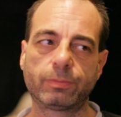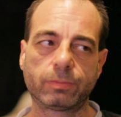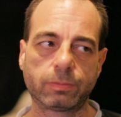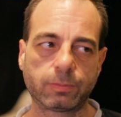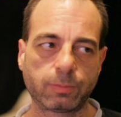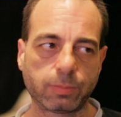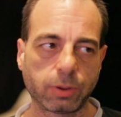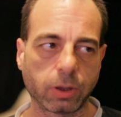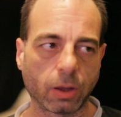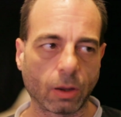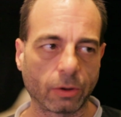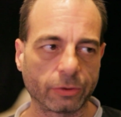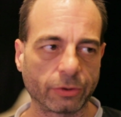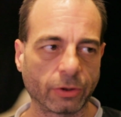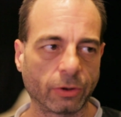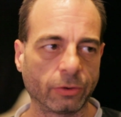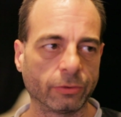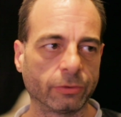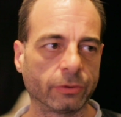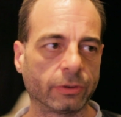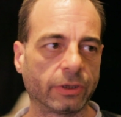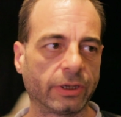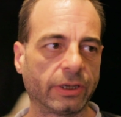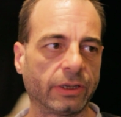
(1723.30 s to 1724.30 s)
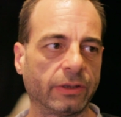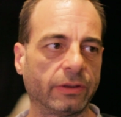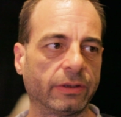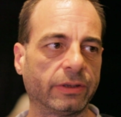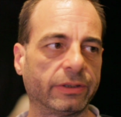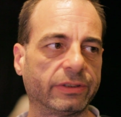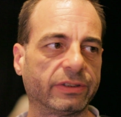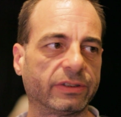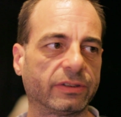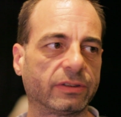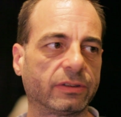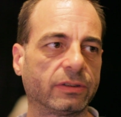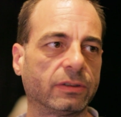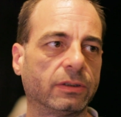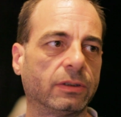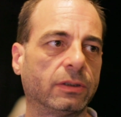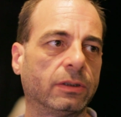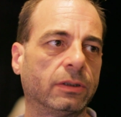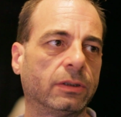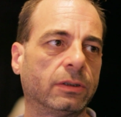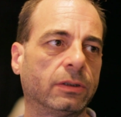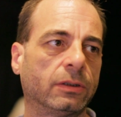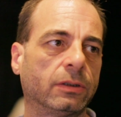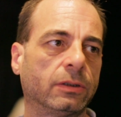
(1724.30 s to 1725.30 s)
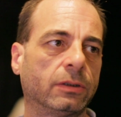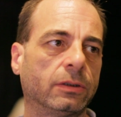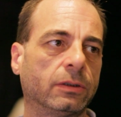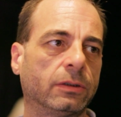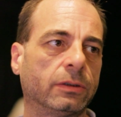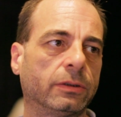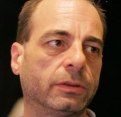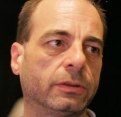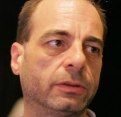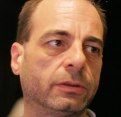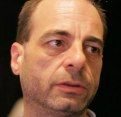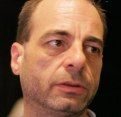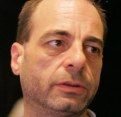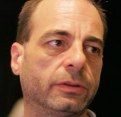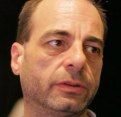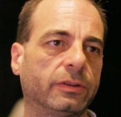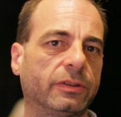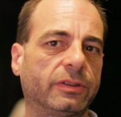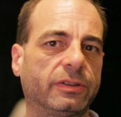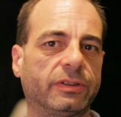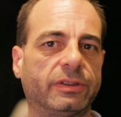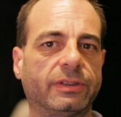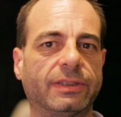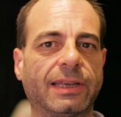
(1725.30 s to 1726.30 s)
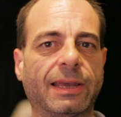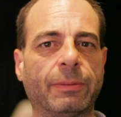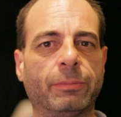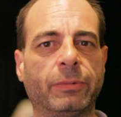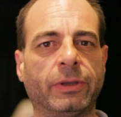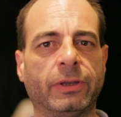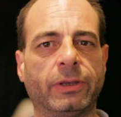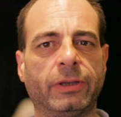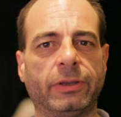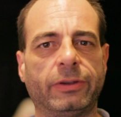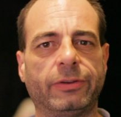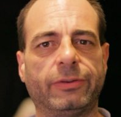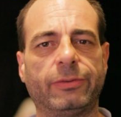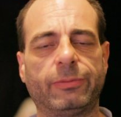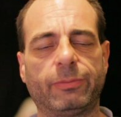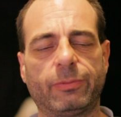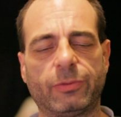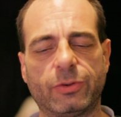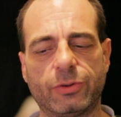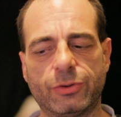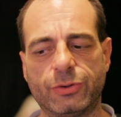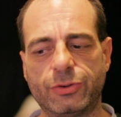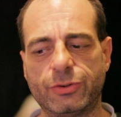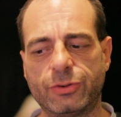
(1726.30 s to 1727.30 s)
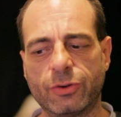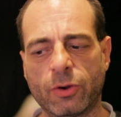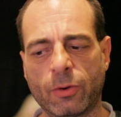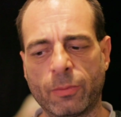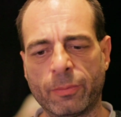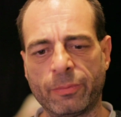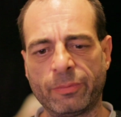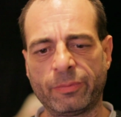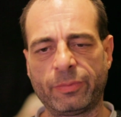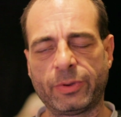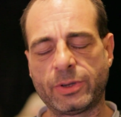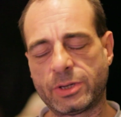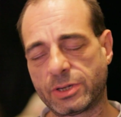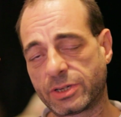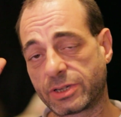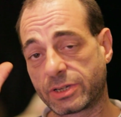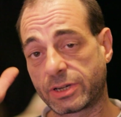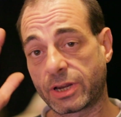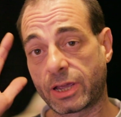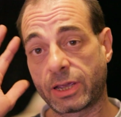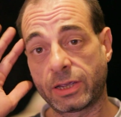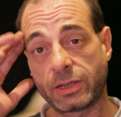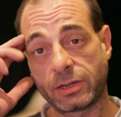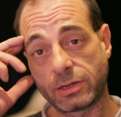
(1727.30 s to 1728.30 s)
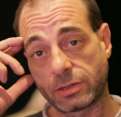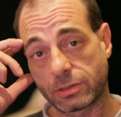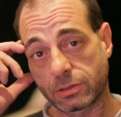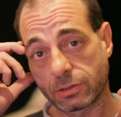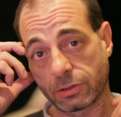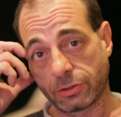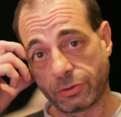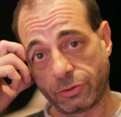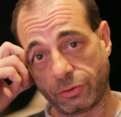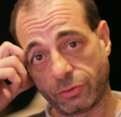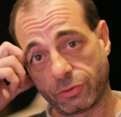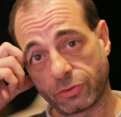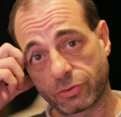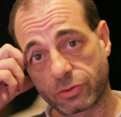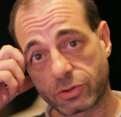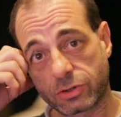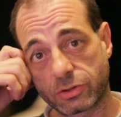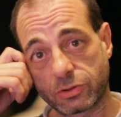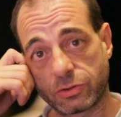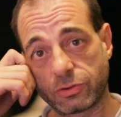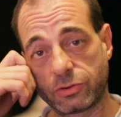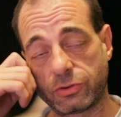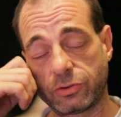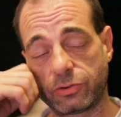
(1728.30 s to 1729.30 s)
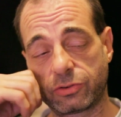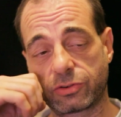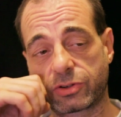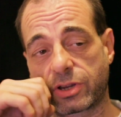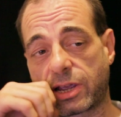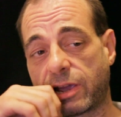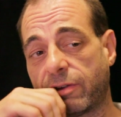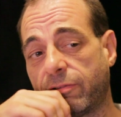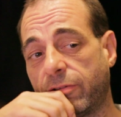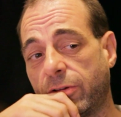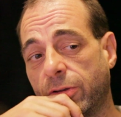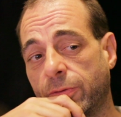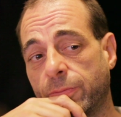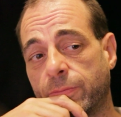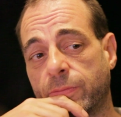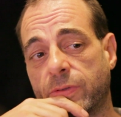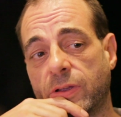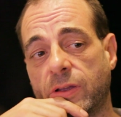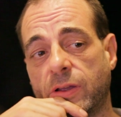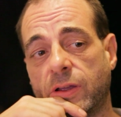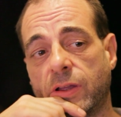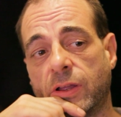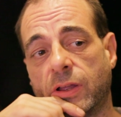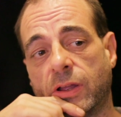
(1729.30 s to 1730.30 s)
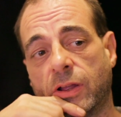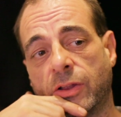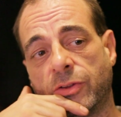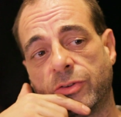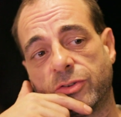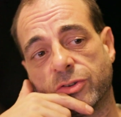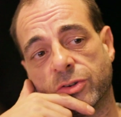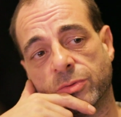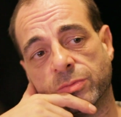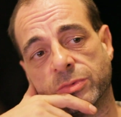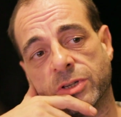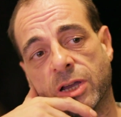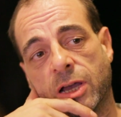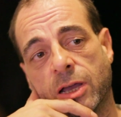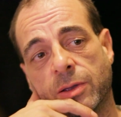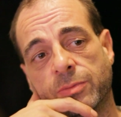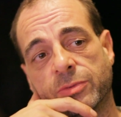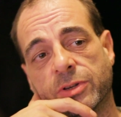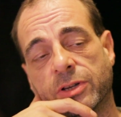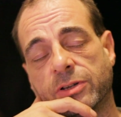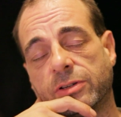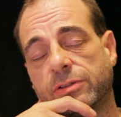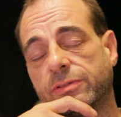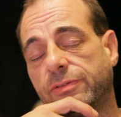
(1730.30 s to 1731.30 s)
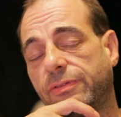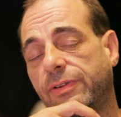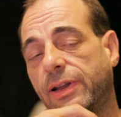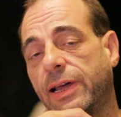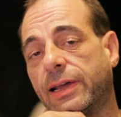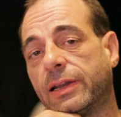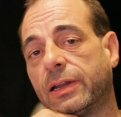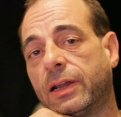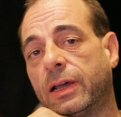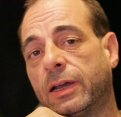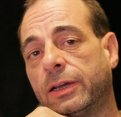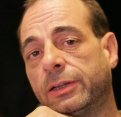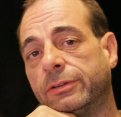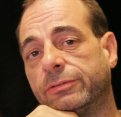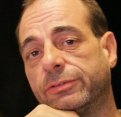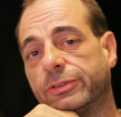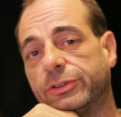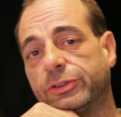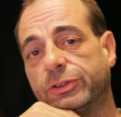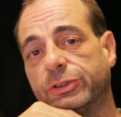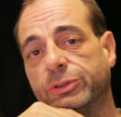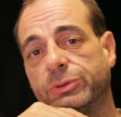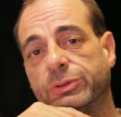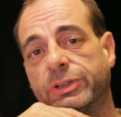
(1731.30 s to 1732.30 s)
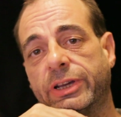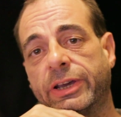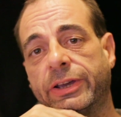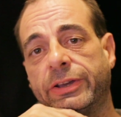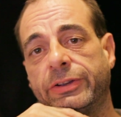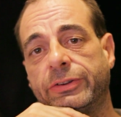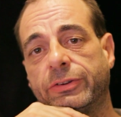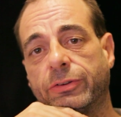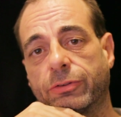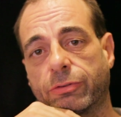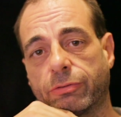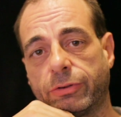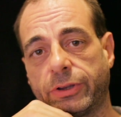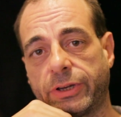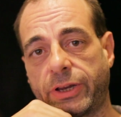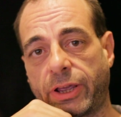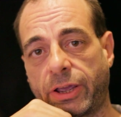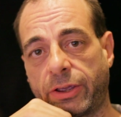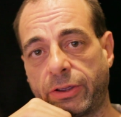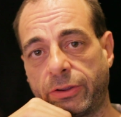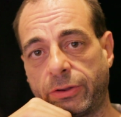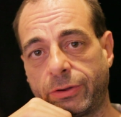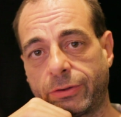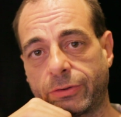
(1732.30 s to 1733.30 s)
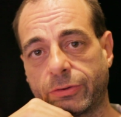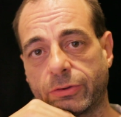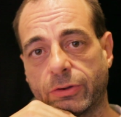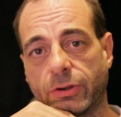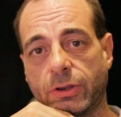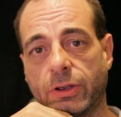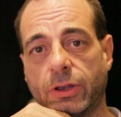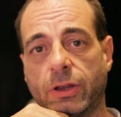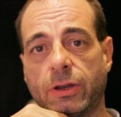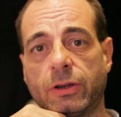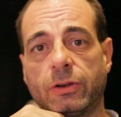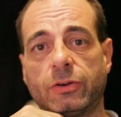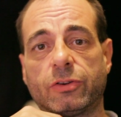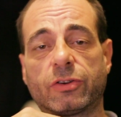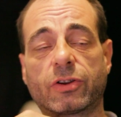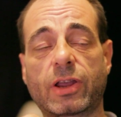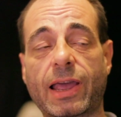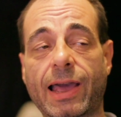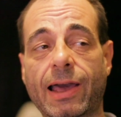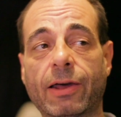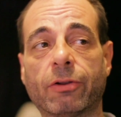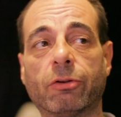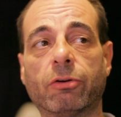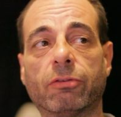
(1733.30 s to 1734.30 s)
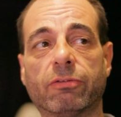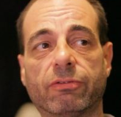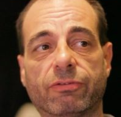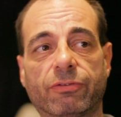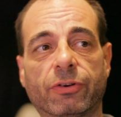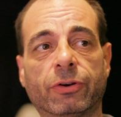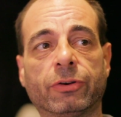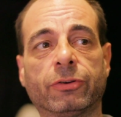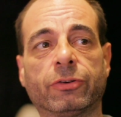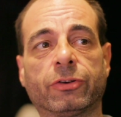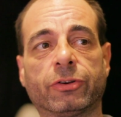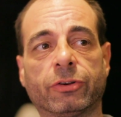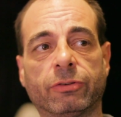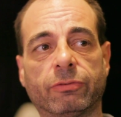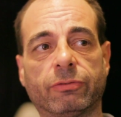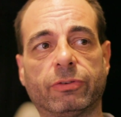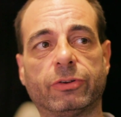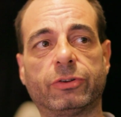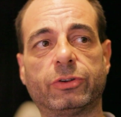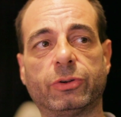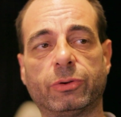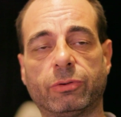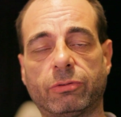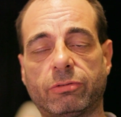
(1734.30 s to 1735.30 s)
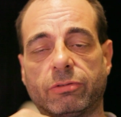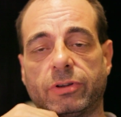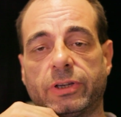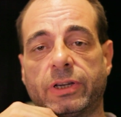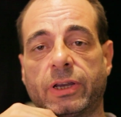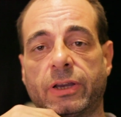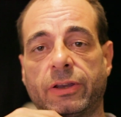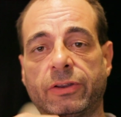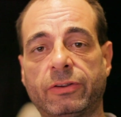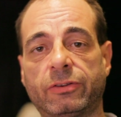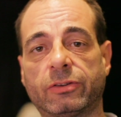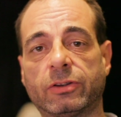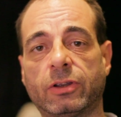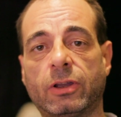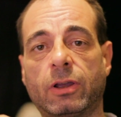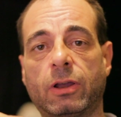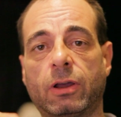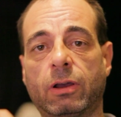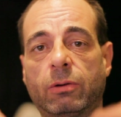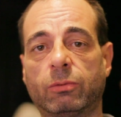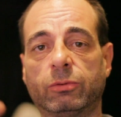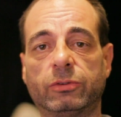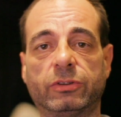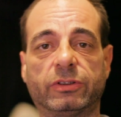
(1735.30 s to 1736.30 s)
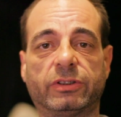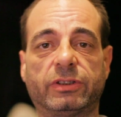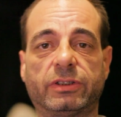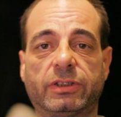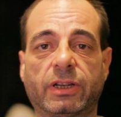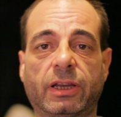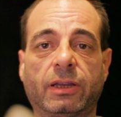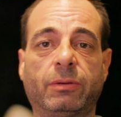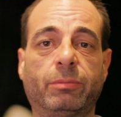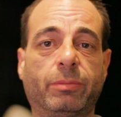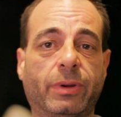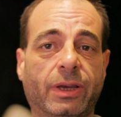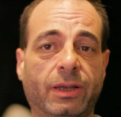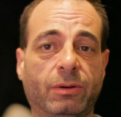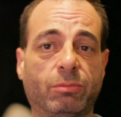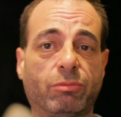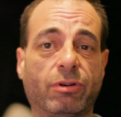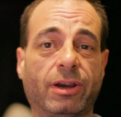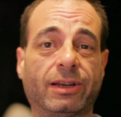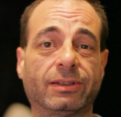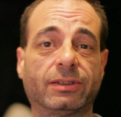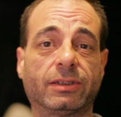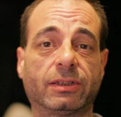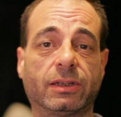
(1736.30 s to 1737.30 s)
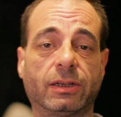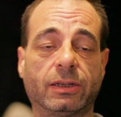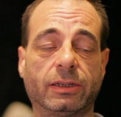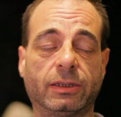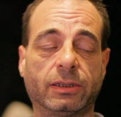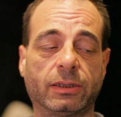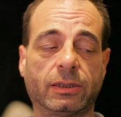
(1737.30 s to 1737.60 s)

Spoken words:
plod on in this semi-zombie state, and you just carry on. And sometimes I just flatline for 2 days, 3 days, and cannot function for 2 or 3 days. I'll just stay in bed practically.